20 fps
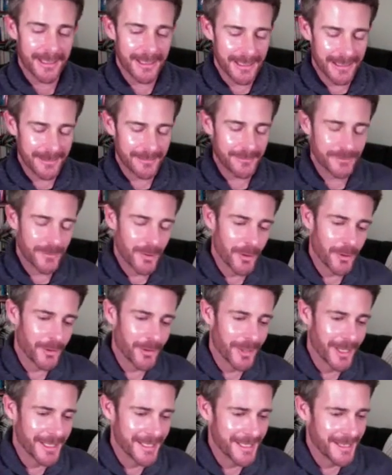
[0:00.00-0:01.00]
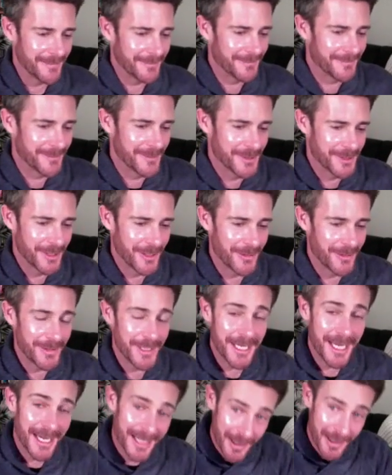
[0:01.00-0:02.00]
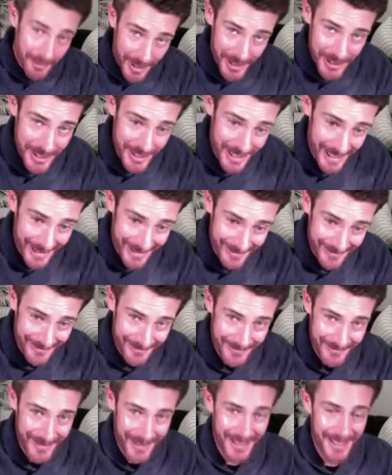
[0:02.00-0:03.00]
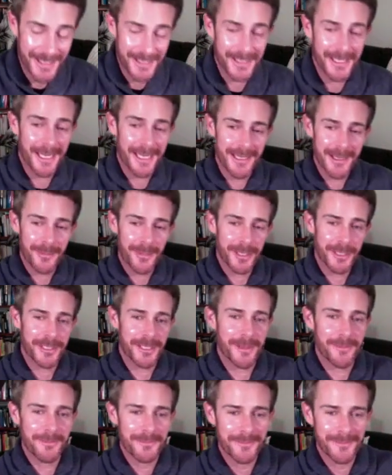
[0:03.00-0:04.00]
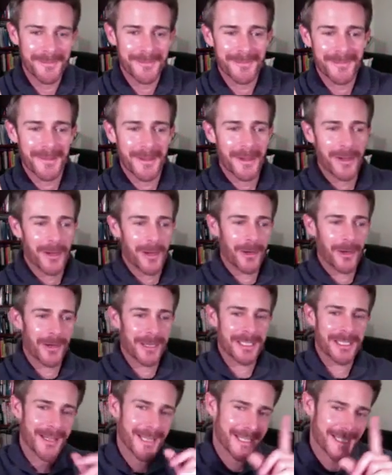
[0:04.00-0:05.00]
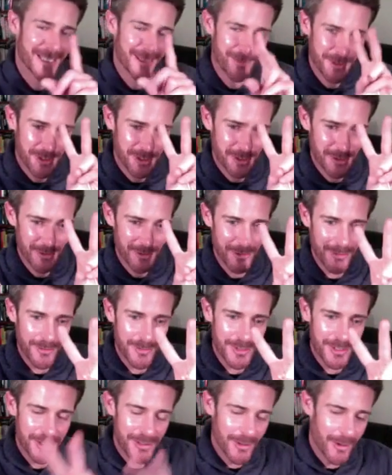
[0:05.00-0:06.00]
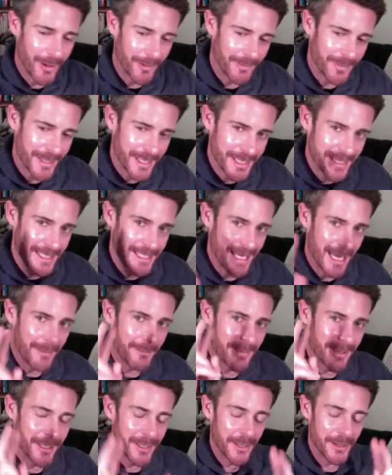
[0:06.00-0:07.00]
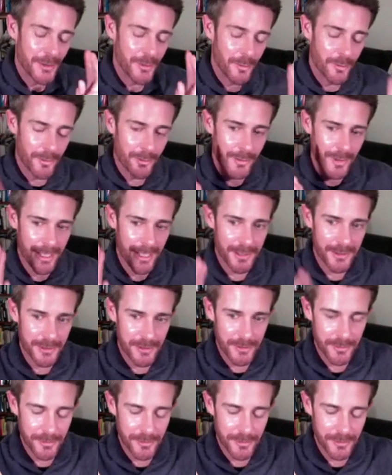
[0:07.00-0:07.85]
um, not a good idea. So getting the picture yet, fellas? Getting the picture? All right, so that's number two. Stop zapping your crown